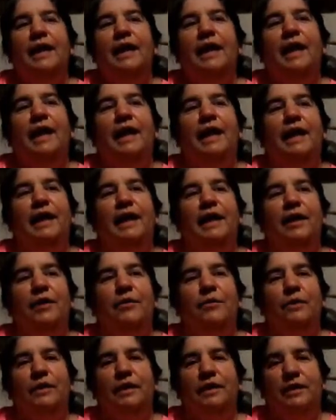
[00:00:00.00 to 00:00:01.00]
and
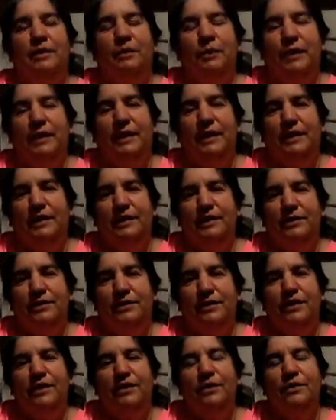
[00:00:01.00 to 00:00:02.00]
one of the parents
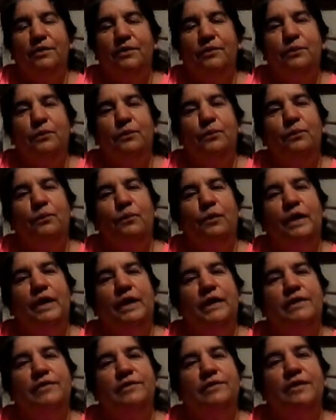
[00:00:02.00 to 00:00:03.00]

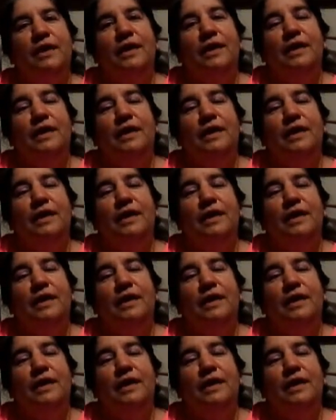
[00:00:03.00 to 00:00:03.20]
was